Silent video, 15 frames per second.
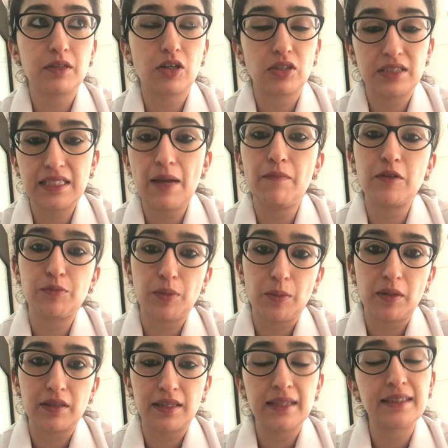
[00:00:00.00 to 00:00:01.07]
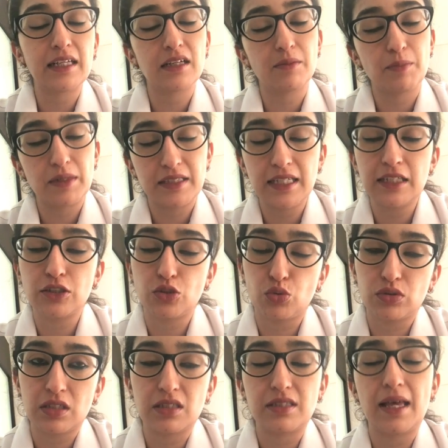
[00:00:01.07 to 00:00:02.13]
concept, which people think that a missing
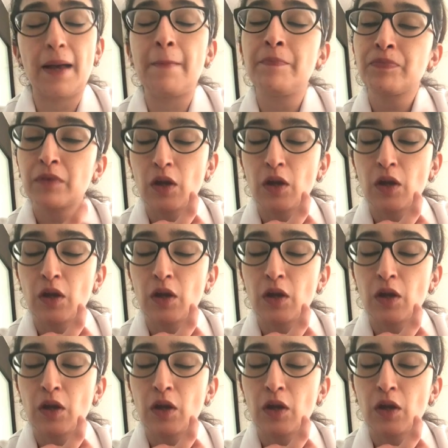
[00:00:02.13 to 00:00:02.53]
tooth is there,